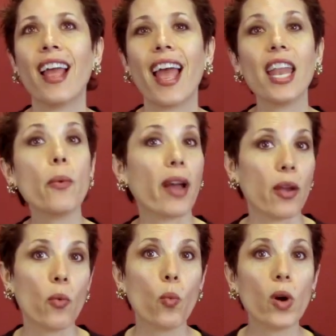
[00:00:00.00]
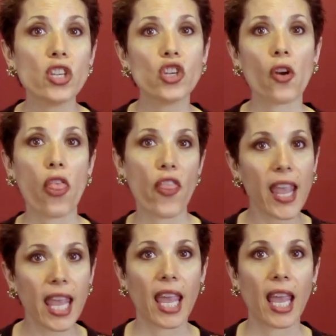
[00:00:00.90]
anyway, once you're
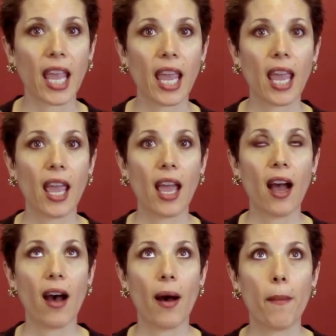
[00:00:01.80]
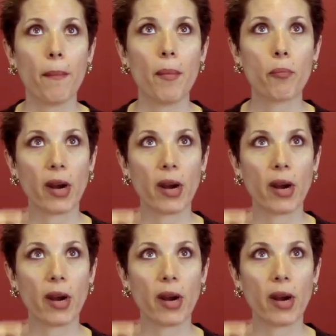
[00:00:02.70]
thinking um,